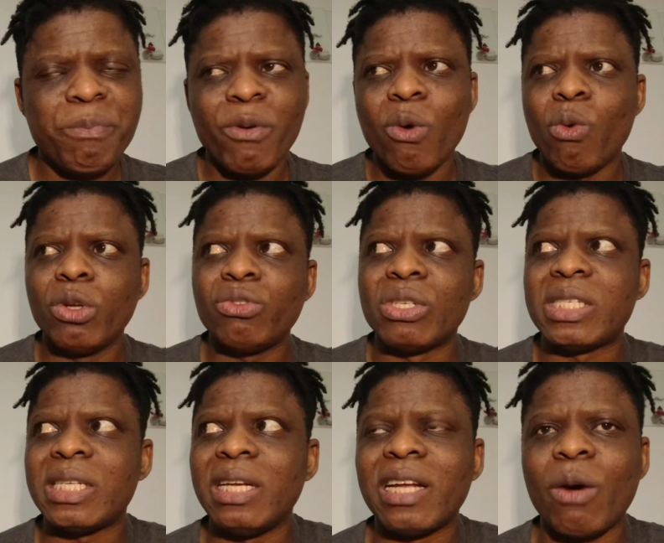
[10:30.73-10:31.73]
people want to
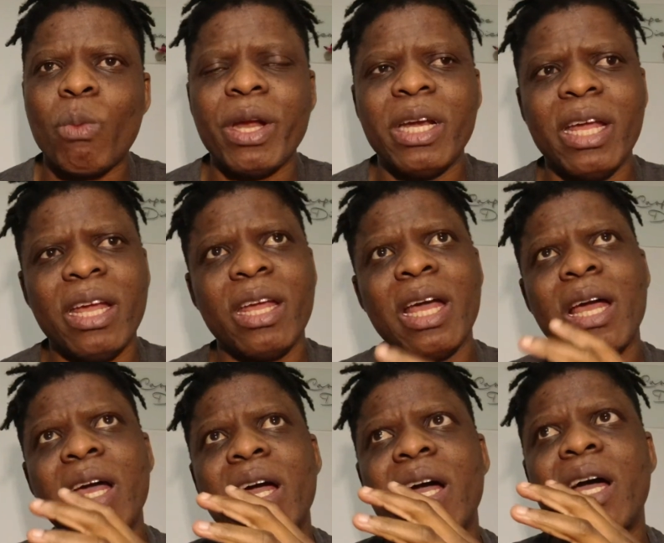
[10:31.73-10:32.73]
see that when
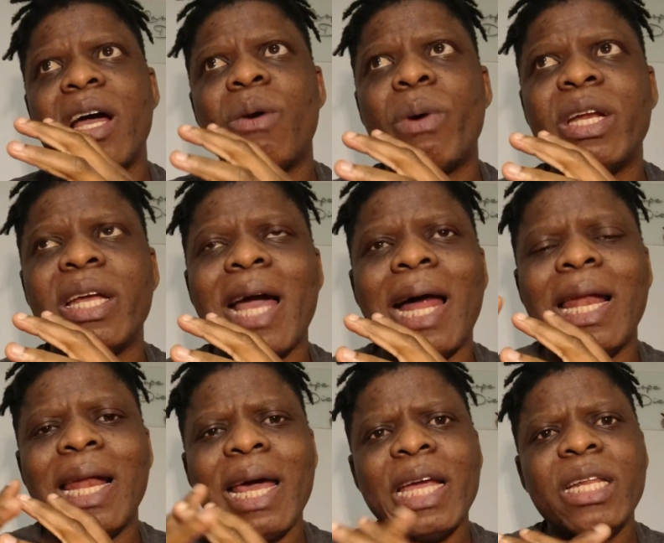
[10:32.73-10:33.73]
they
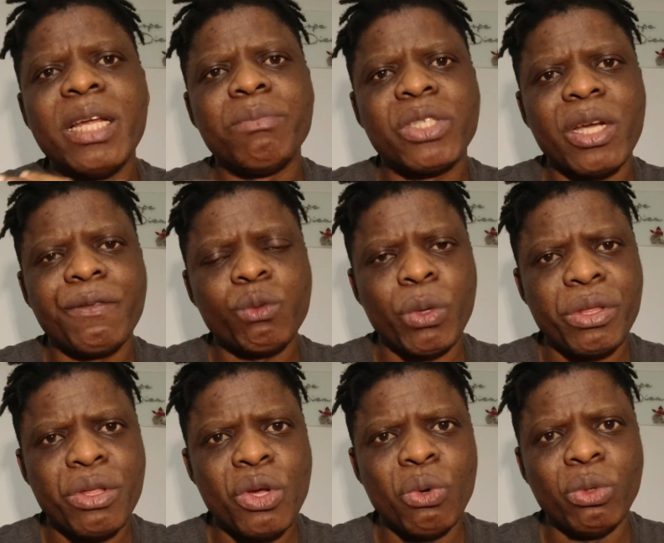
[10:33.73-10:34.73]
align themselves
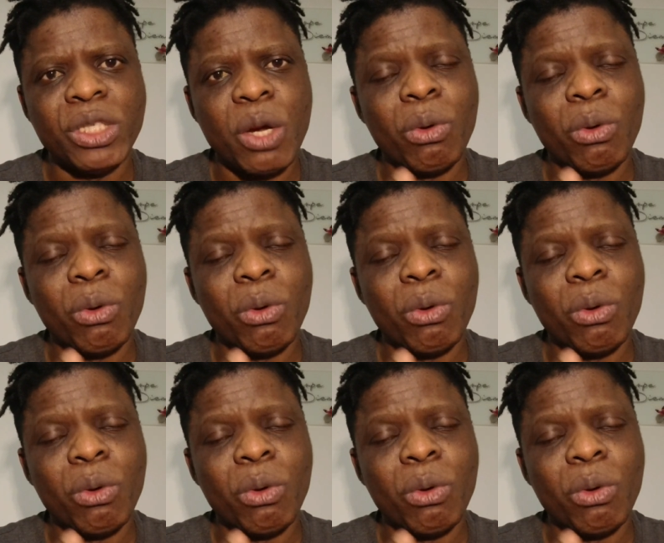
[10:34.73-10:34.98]
with you,